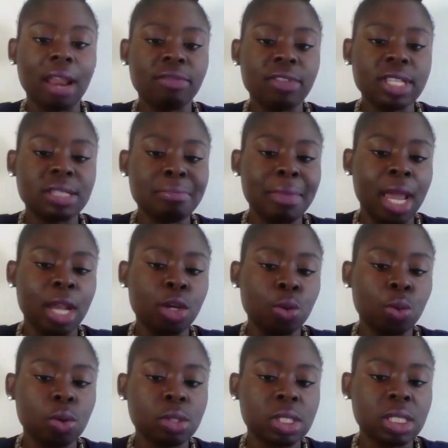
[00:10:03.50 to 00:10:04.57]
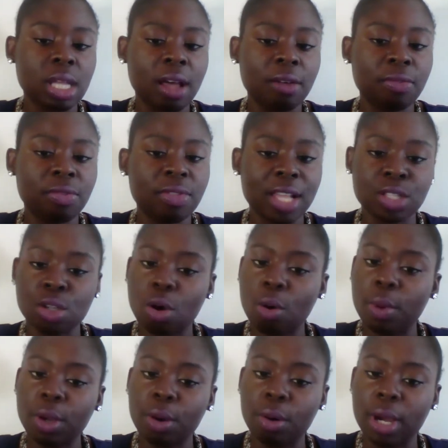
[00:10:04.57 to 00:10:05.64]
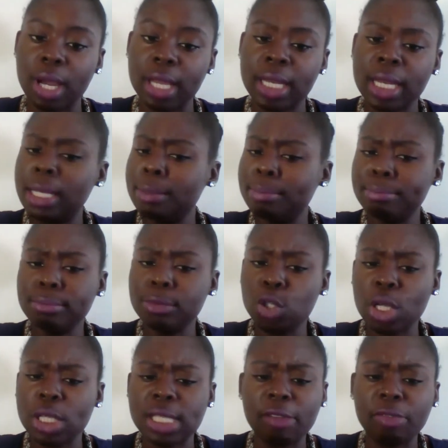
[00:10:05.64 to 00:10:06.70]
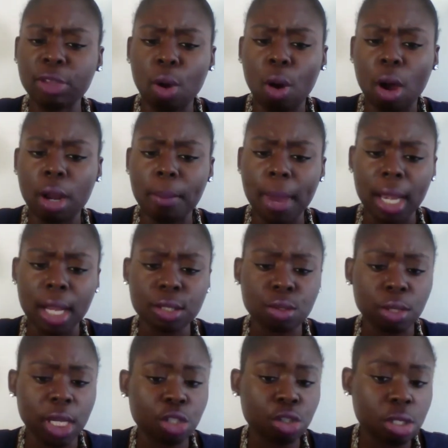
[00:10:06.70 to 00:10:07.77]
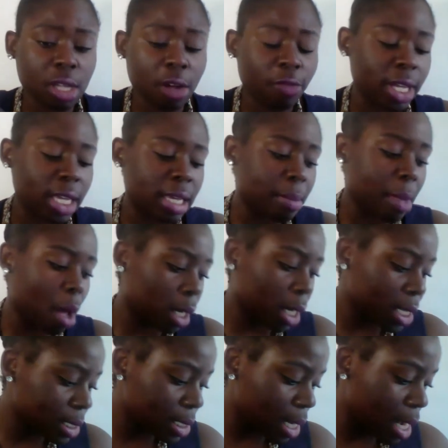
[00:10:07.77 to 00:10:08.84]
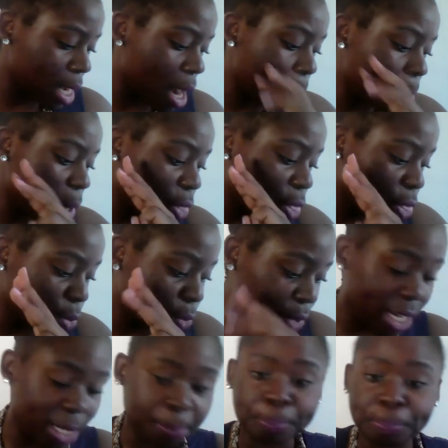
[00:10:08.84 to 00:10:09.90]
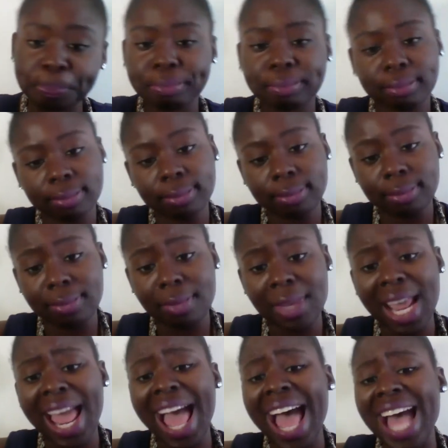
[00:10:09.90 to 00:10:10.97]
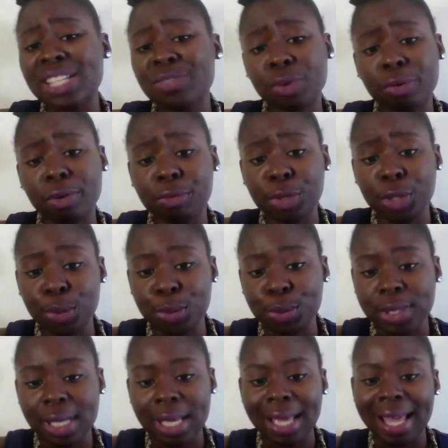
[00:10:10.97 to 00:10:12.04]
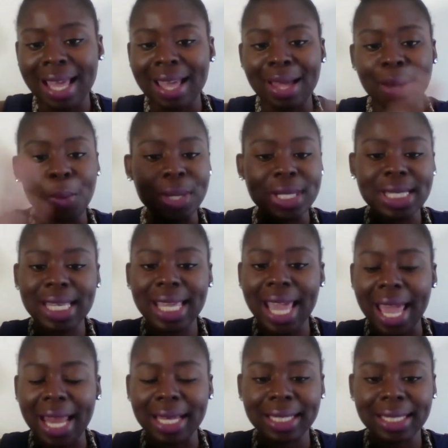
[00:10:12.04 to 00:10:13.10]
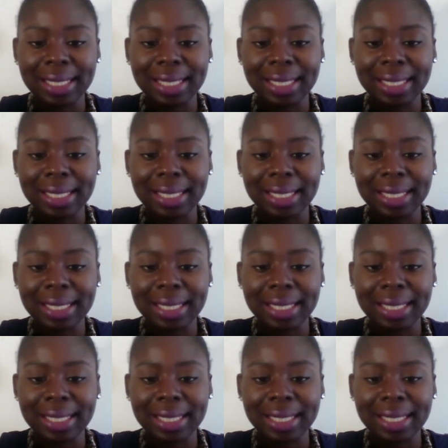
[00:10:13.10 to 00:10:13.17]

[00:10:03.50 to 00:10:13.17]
of this manual stuff that's going on, you can definitely automate it. So get yourself an email list. Number 3, ask for reviews. Once again,